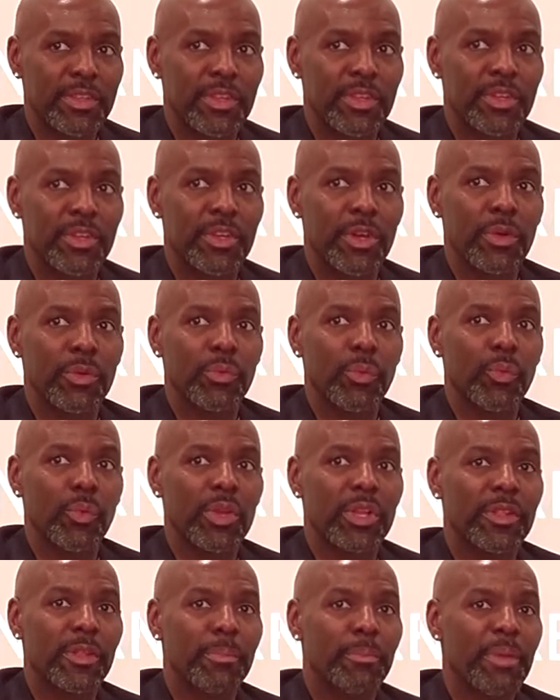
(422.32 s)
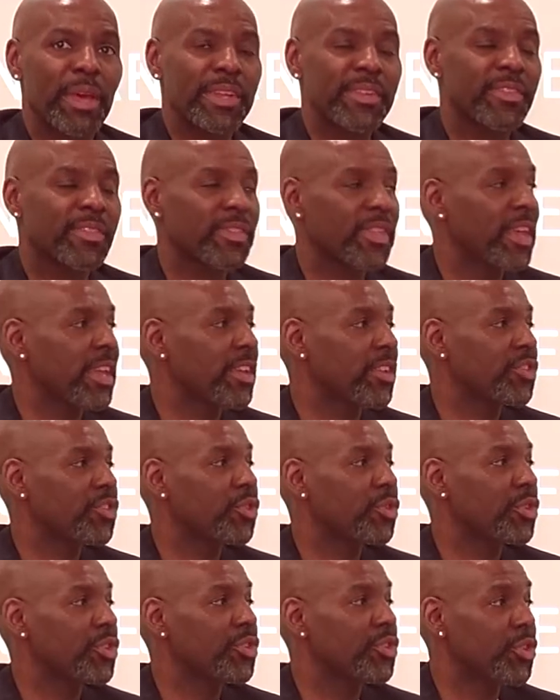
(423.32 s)
you know, one of the best things
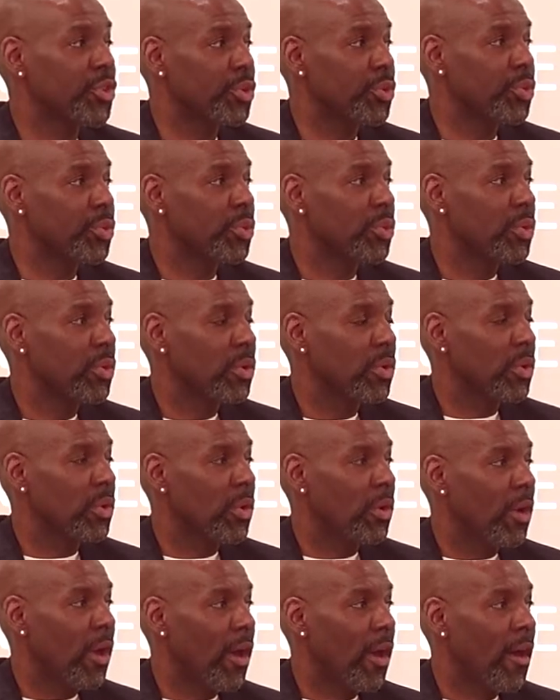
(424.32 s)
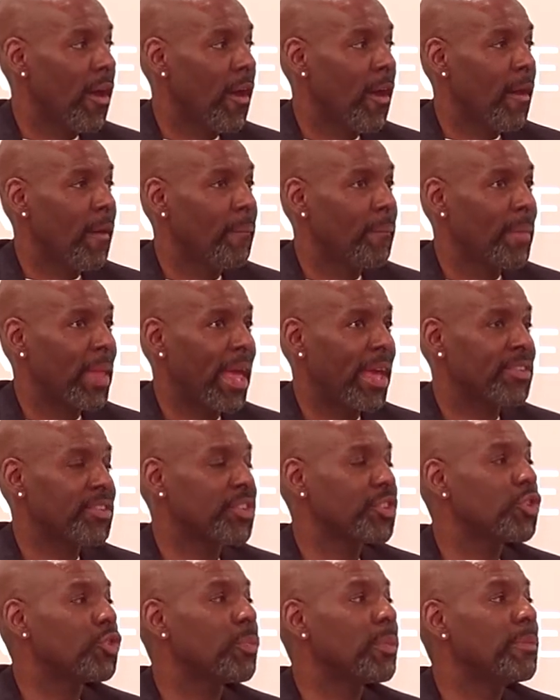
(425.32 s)
you could do as a
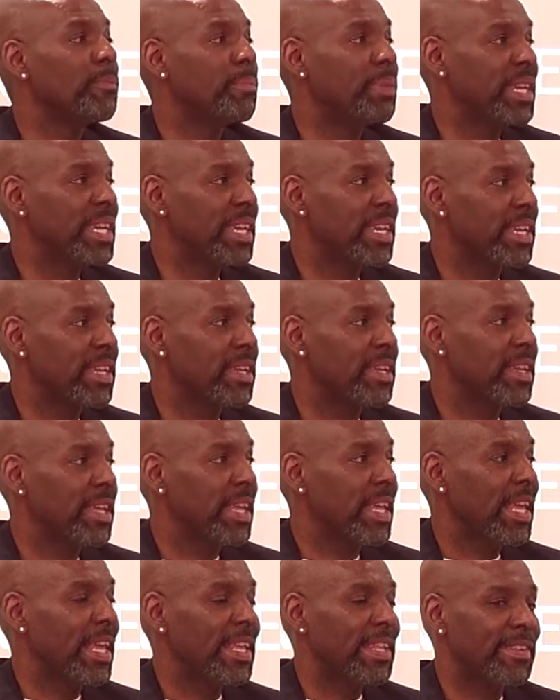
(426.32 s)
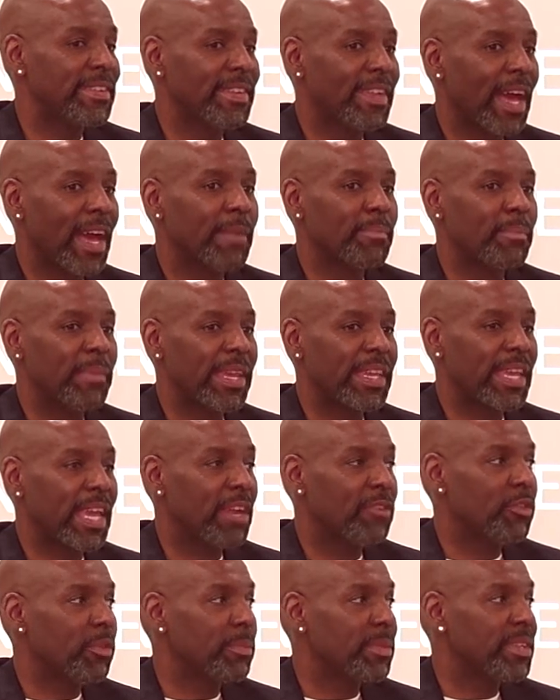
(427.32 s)
human being is not make
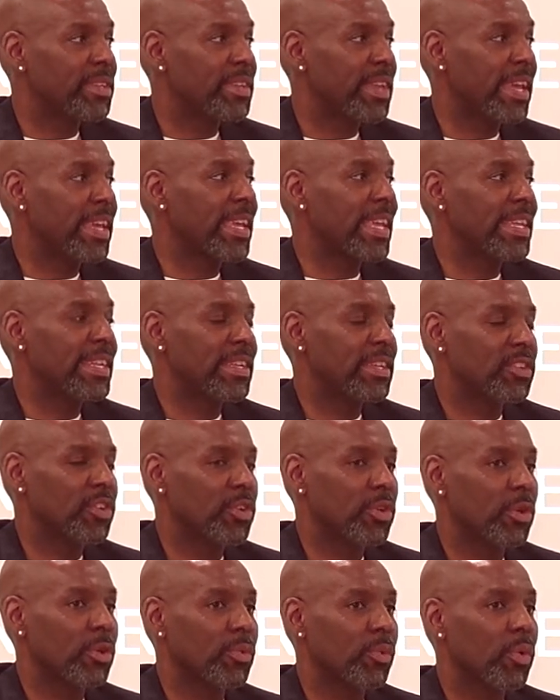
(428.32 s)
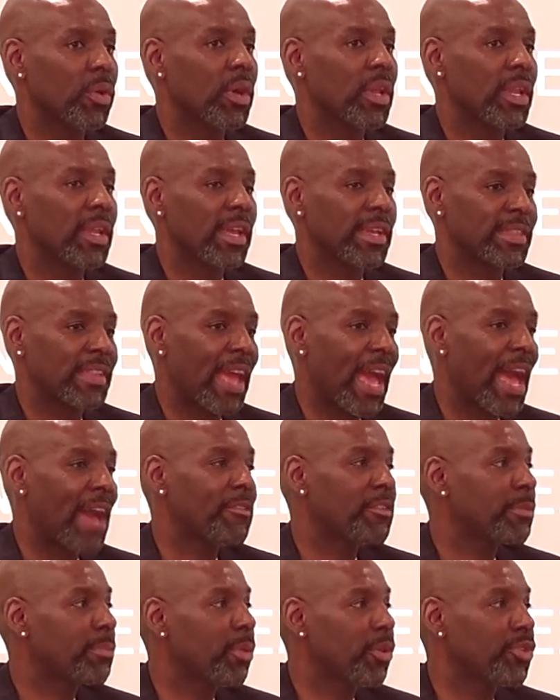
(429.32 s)
every mistake, you know. Like the
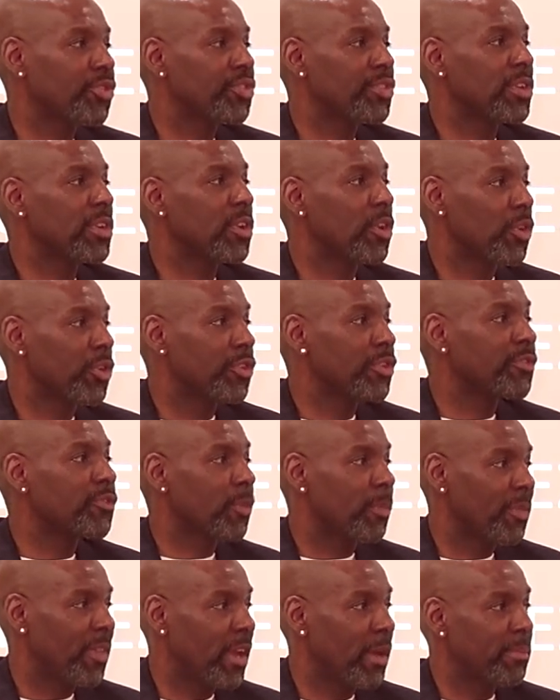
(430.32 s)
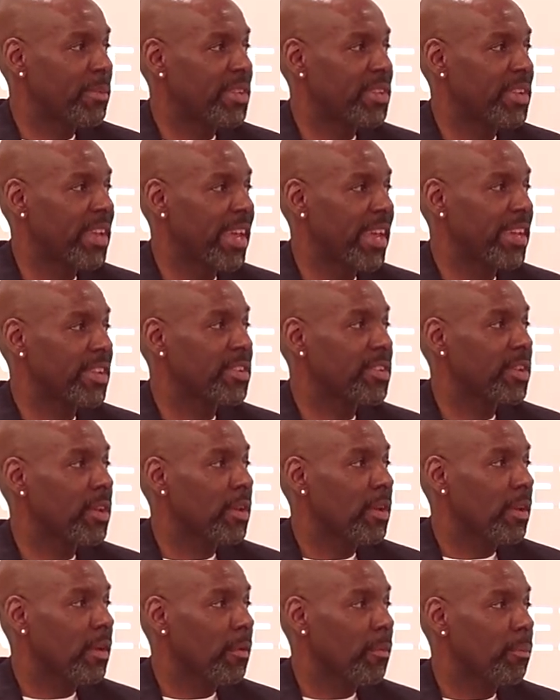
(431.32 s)
average person learns from their mistakes,
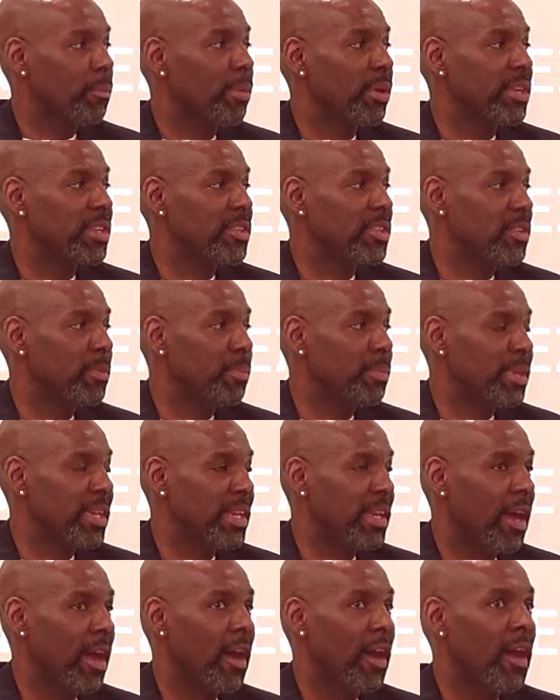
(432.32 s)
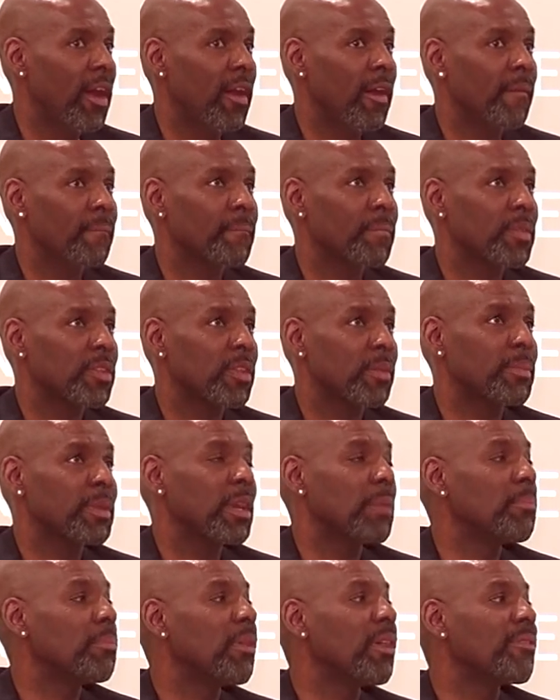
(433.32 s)
but to be
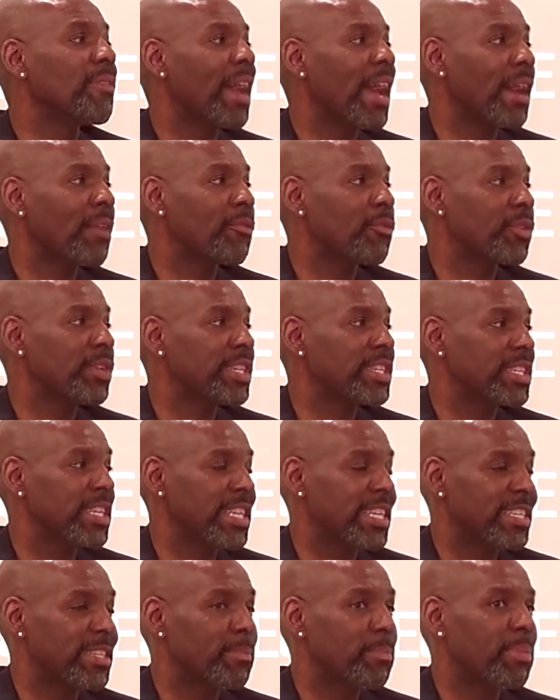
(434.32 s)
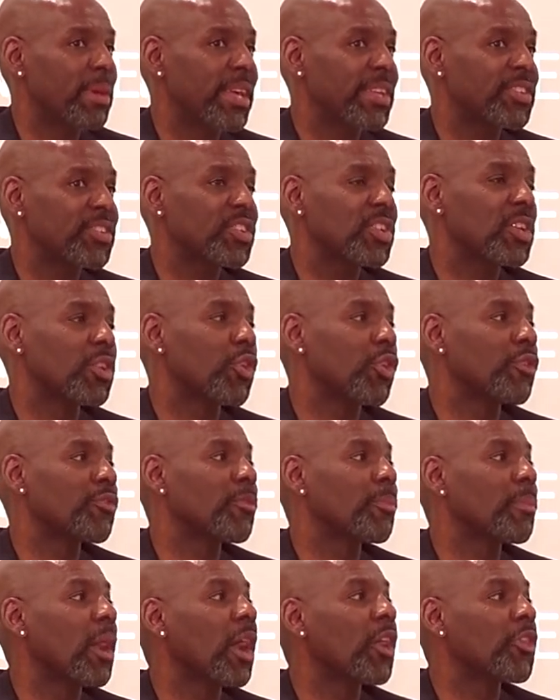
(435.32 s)
above average, it's best to learn
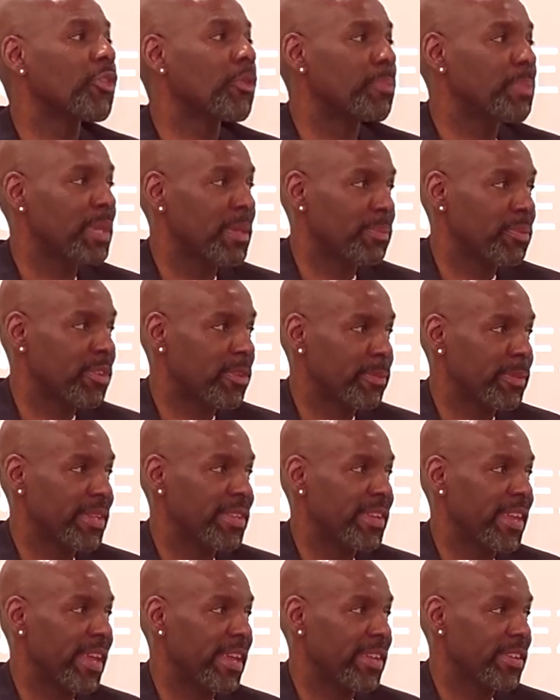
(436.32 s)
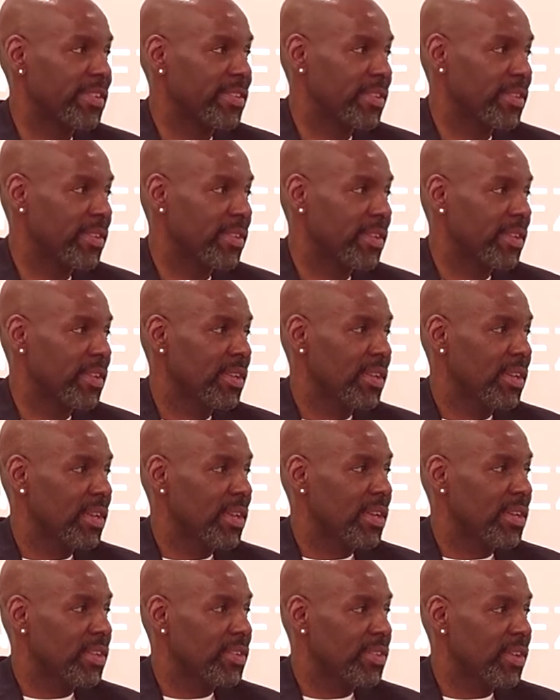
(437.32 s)
from other people's mistakes. There you
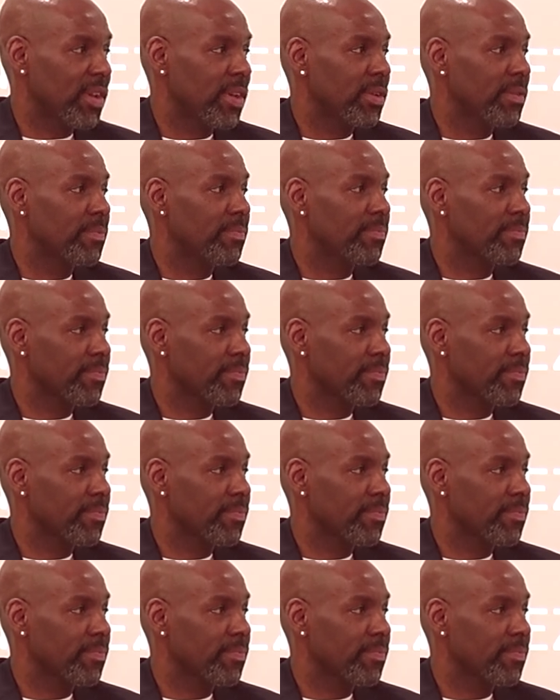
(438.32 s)
go. So,